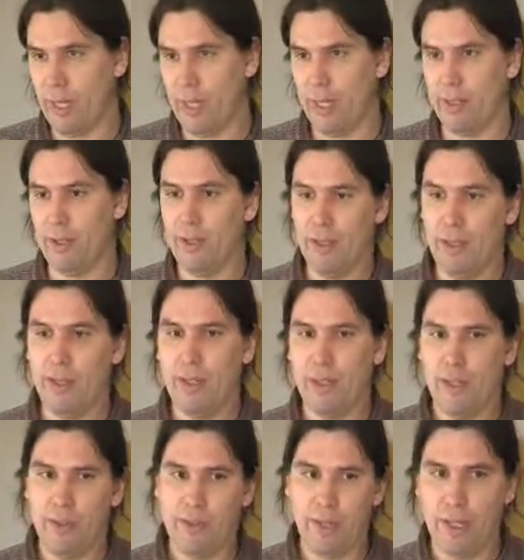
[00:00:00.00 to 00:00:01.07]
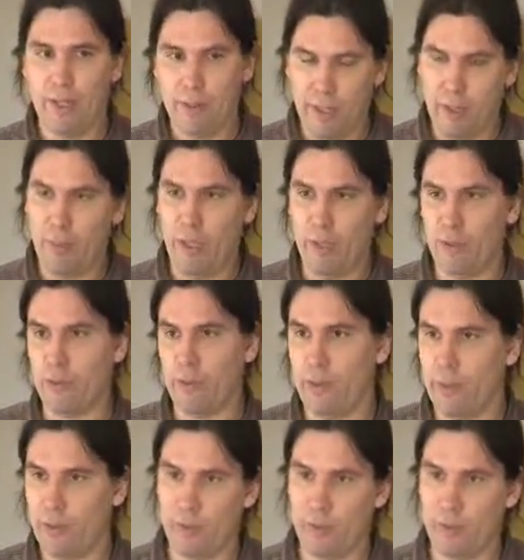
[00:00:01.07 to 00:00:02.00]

making that can be useful.